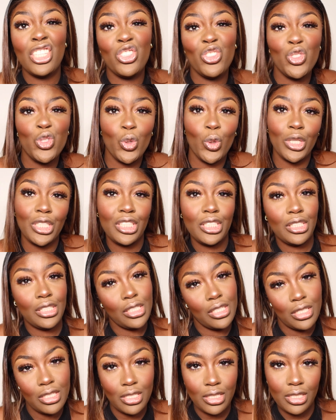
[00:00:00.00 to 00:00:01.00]

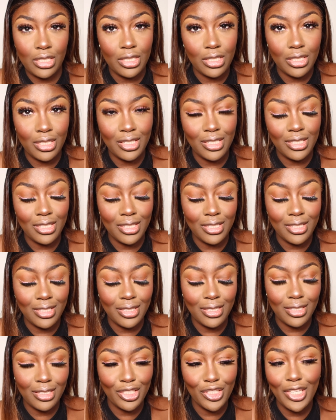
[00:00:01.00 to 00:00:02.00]
touches.
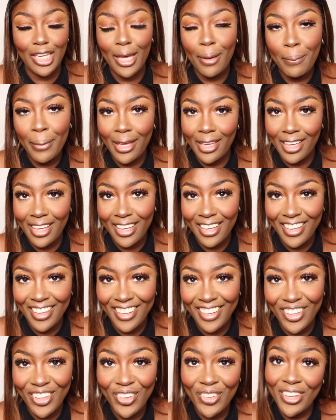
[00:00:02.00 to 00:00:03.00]
You get me?
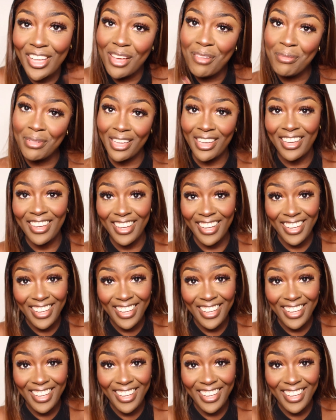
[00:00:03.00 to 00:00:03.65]
You get me?